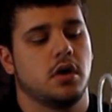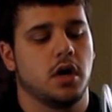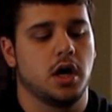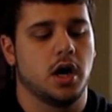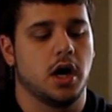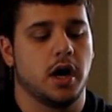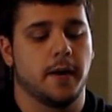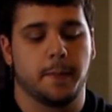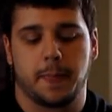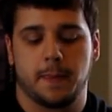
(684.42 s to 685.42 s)

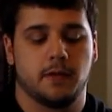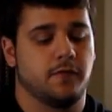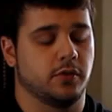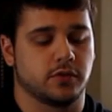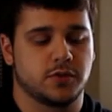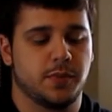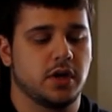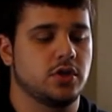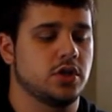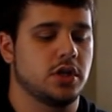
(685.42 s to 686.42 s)
Filter
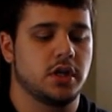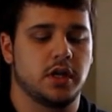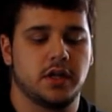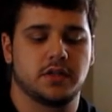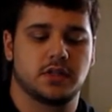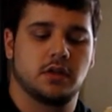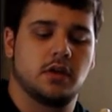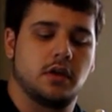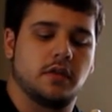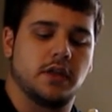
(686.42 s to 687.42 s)
sponges,
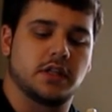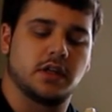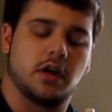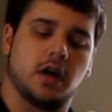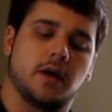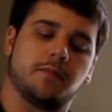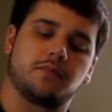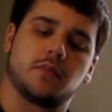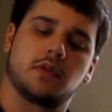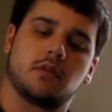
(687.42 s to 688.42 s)
these
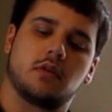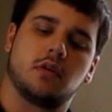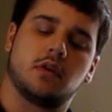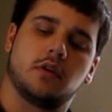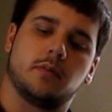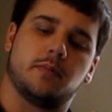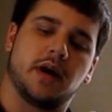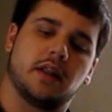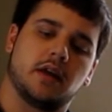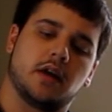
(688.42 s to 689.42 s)

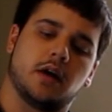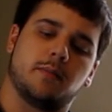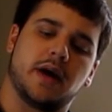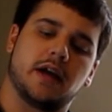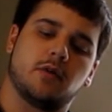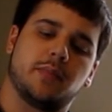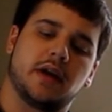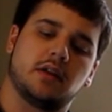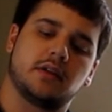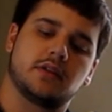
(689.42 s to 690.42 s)
bio
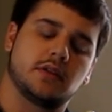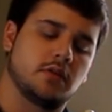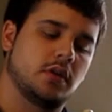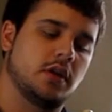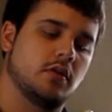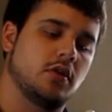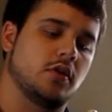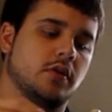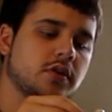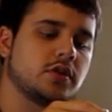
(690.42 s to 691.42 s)
pellets here. You
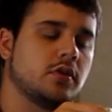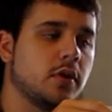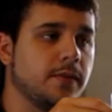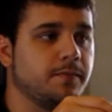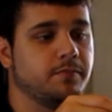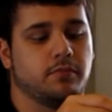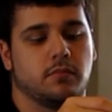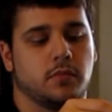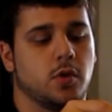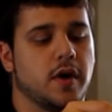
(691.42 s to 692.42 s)
can also, if
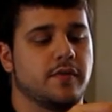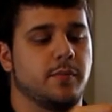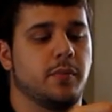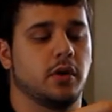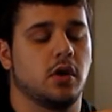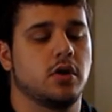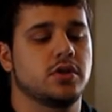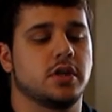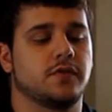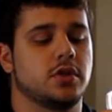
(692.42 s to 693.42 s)
you have a large
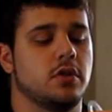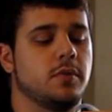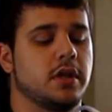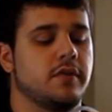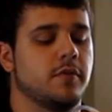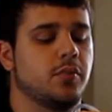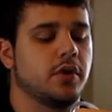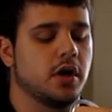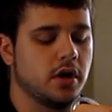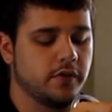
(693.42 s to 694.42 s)
enough tube, you can even
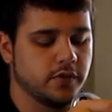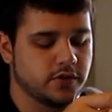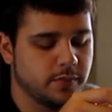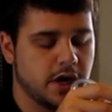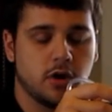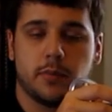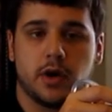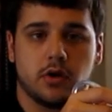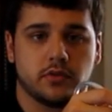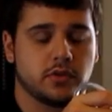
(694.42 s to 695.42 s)
put those bio
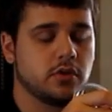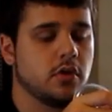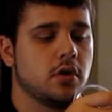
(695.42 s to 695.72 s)
balls.